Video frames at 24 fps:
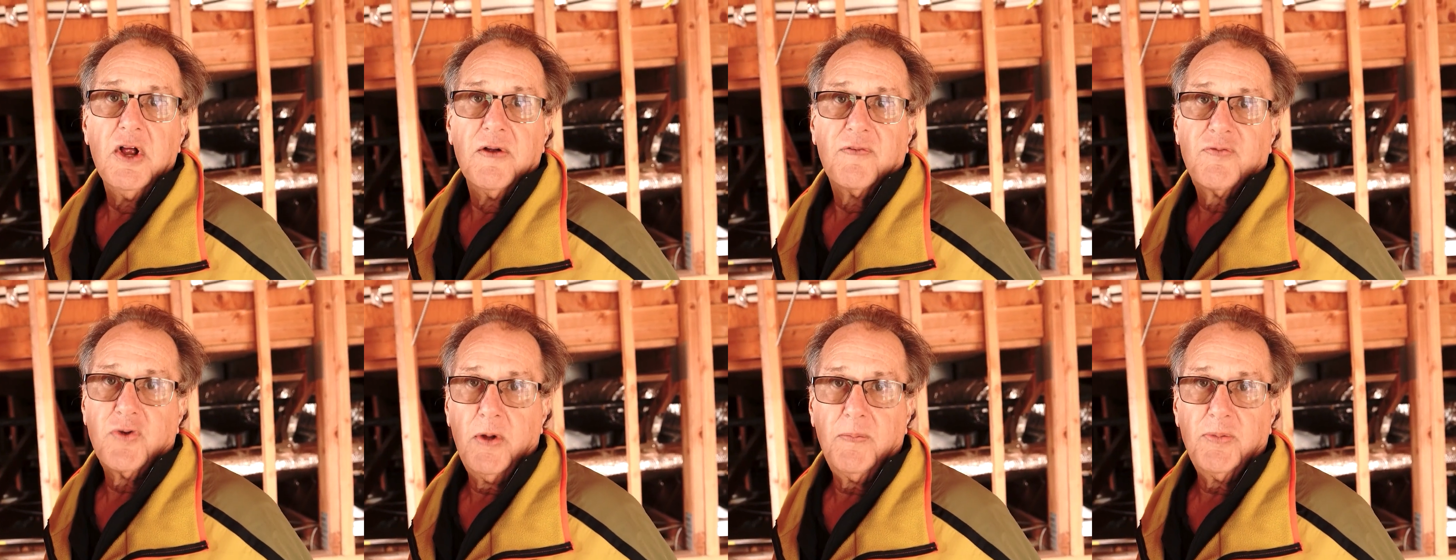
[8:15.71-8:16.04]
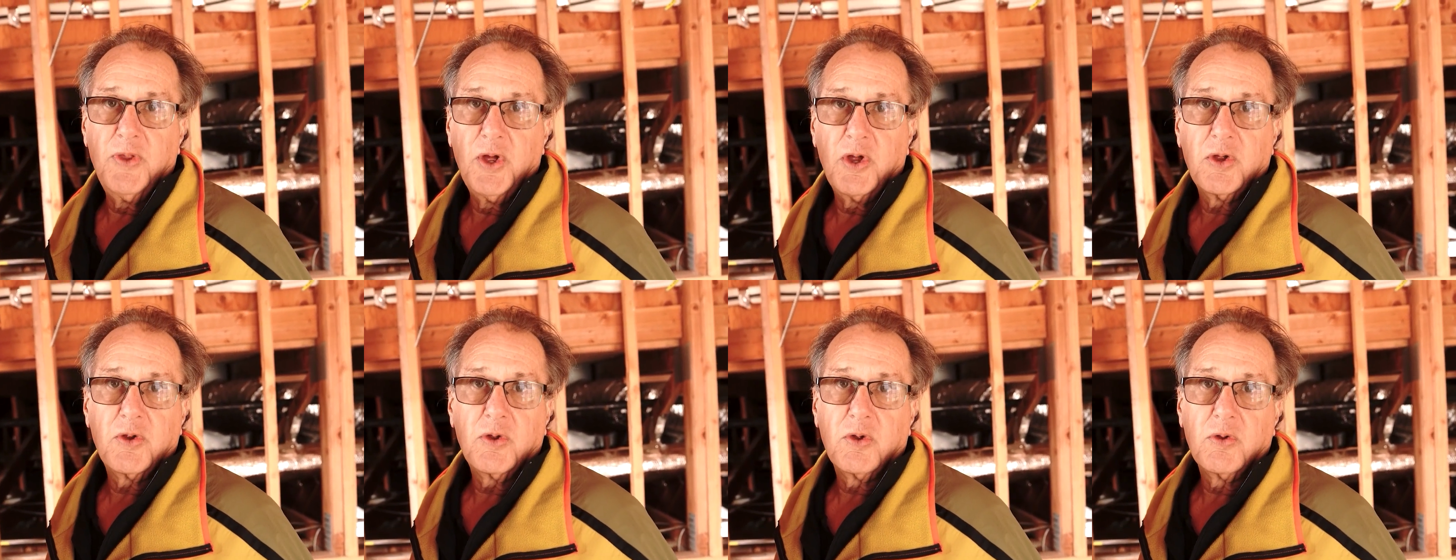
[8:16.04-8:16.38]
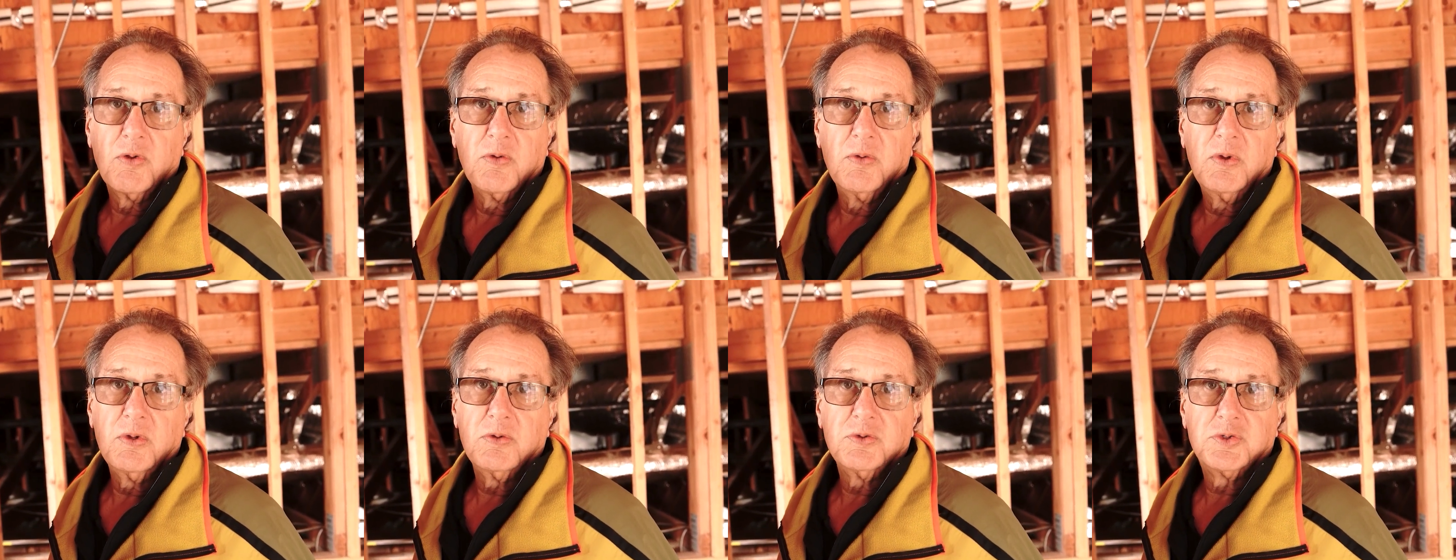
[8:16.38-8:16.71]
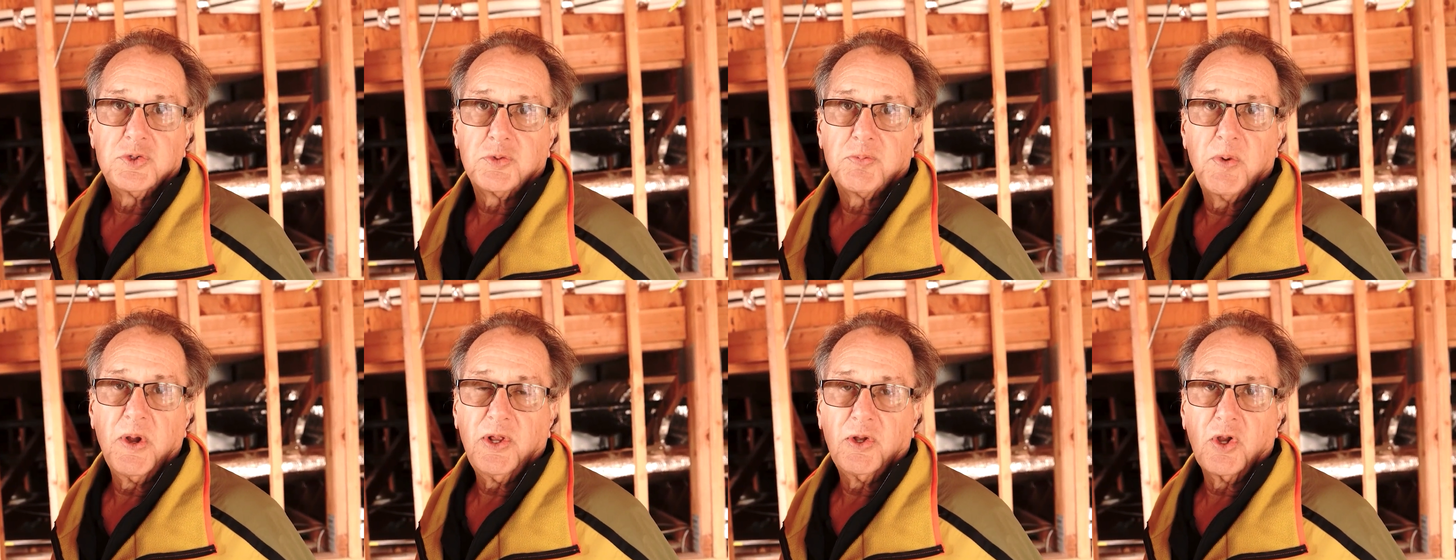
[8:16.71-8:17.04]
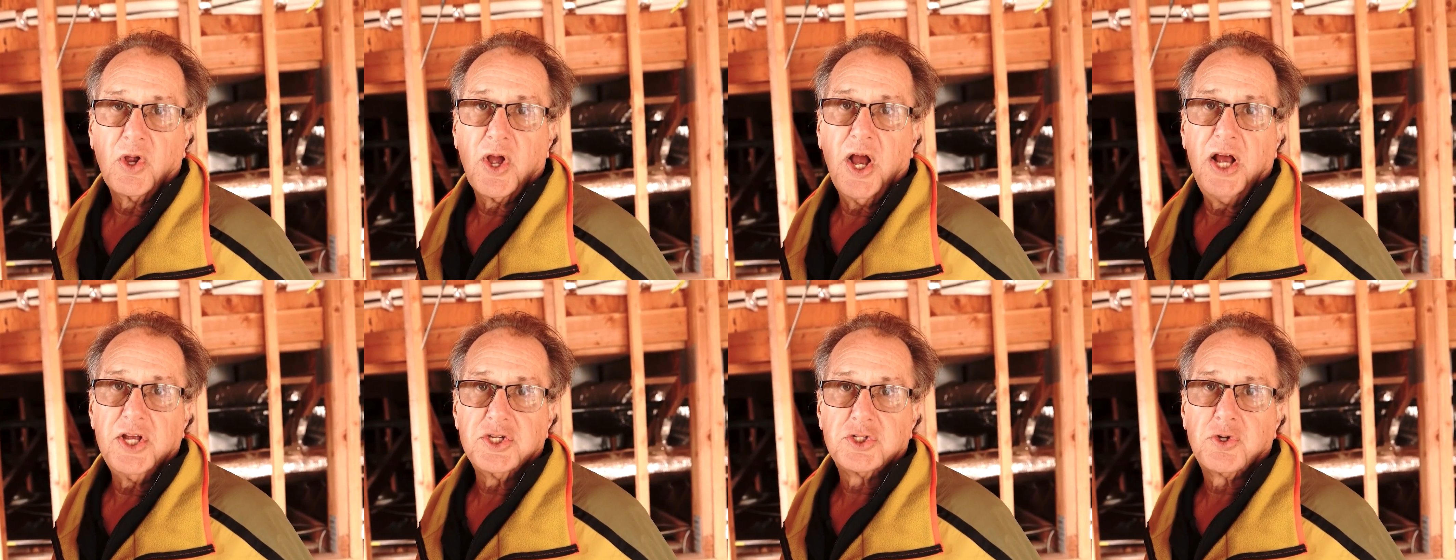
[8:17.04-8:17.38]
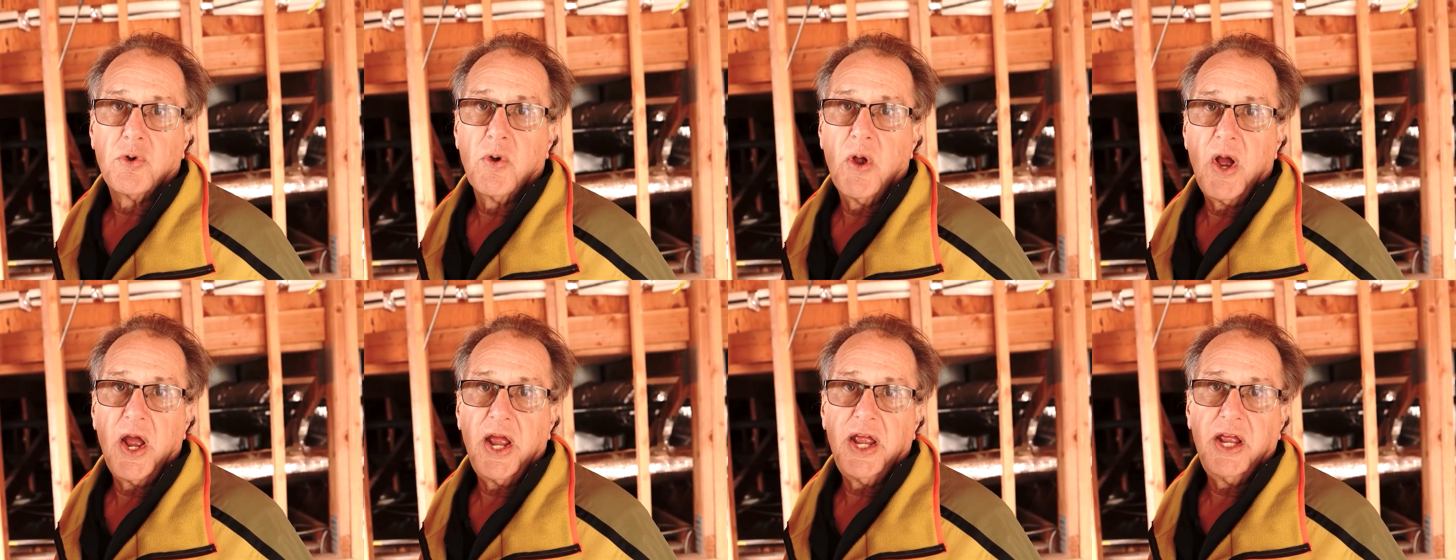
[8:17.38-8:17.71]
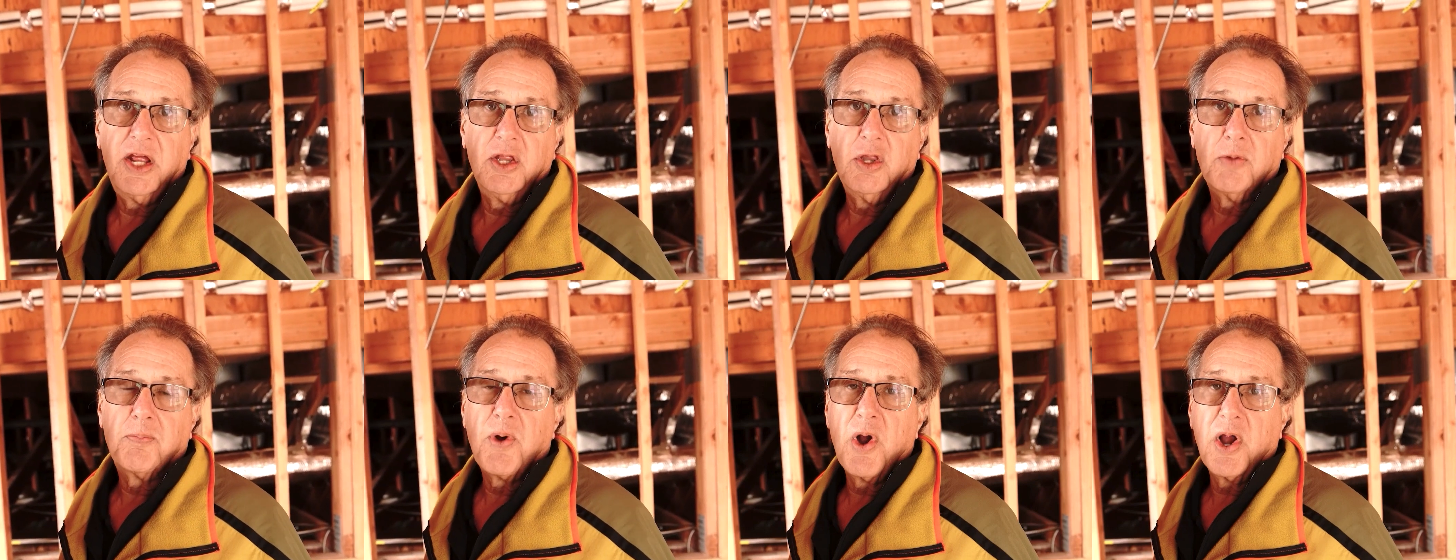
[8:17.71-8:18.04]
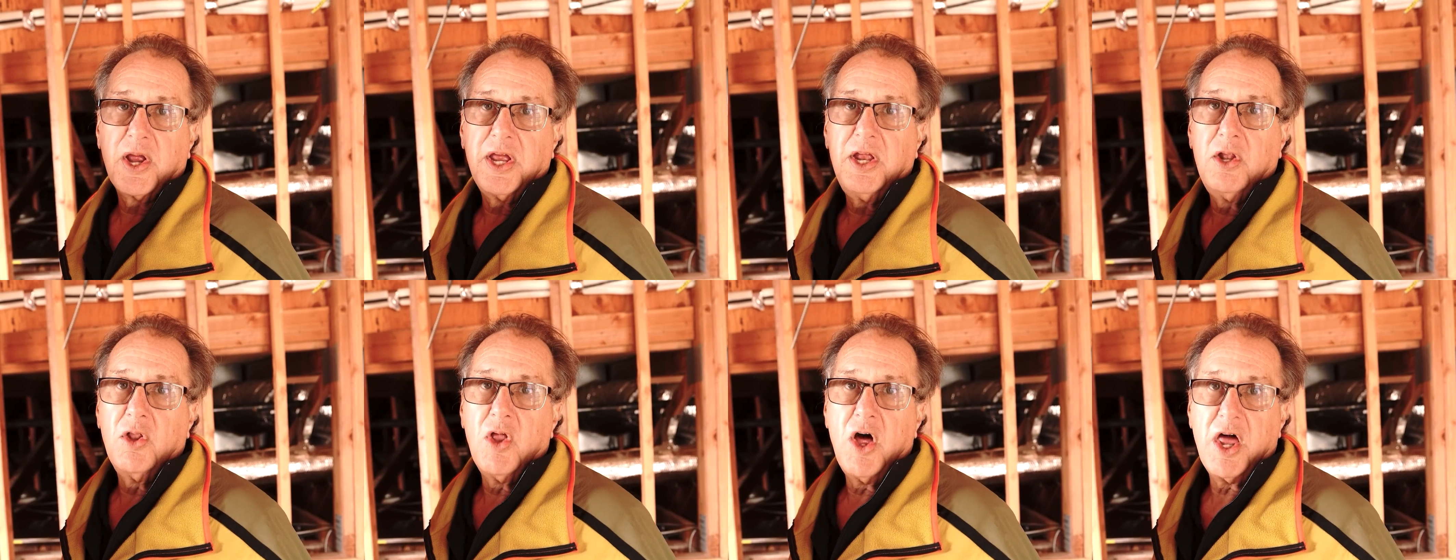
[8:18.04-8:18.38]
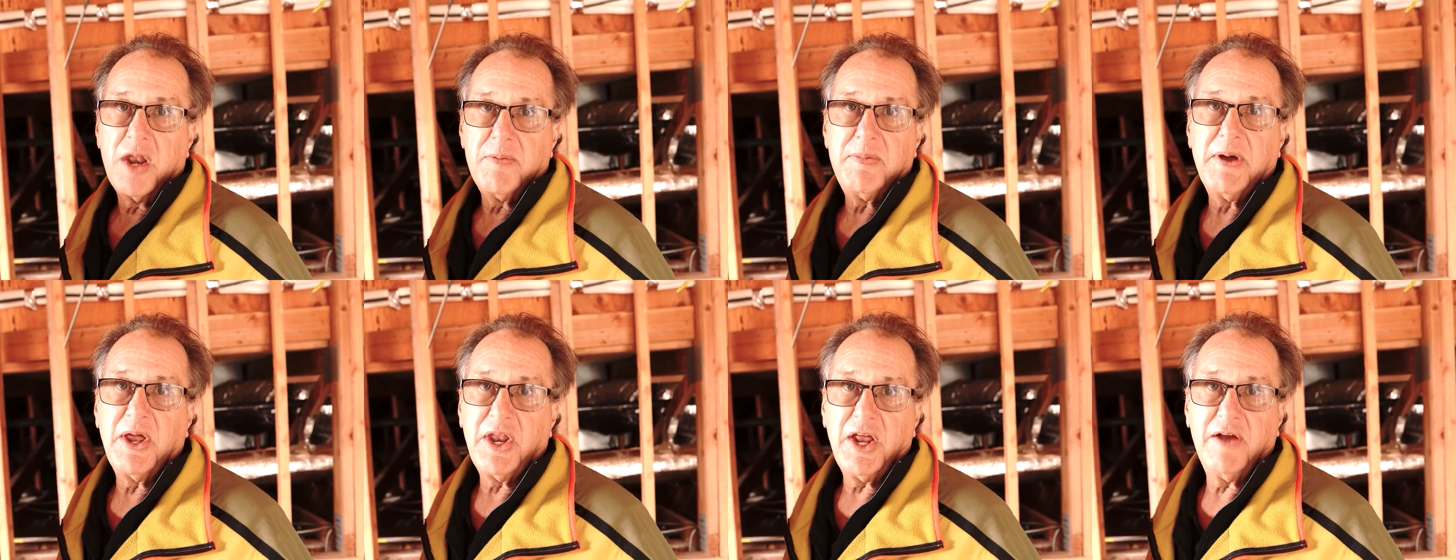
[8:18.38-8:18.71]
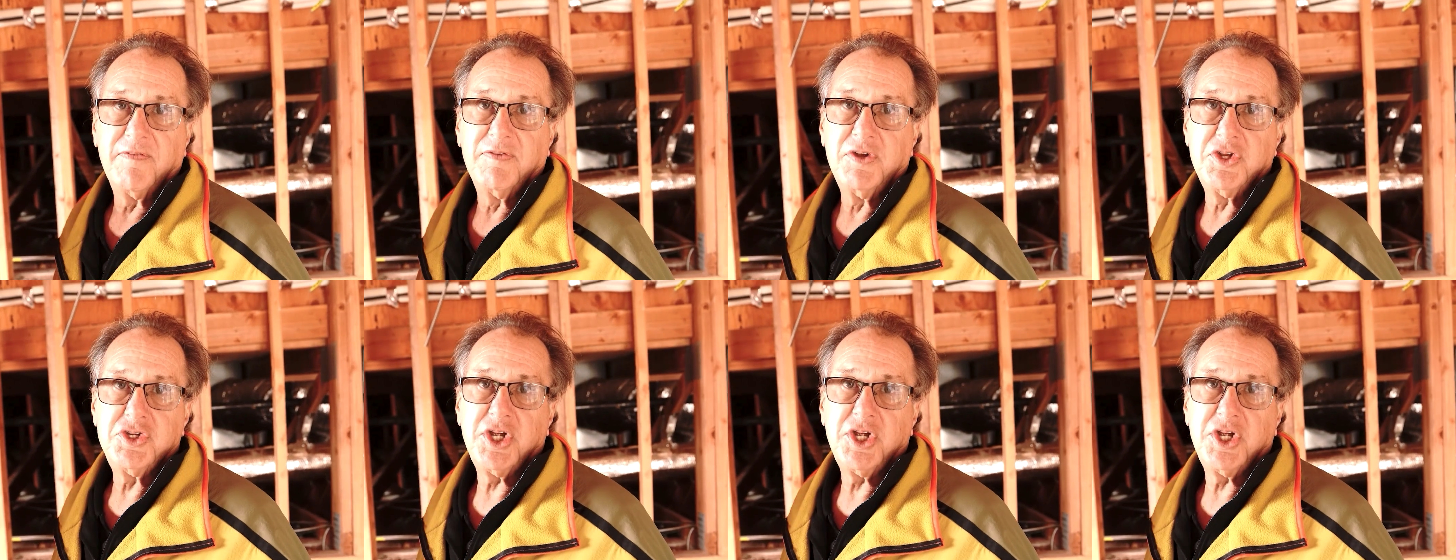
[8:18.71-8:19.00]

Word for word: from the sprinkler guys crying in the parking lot about having to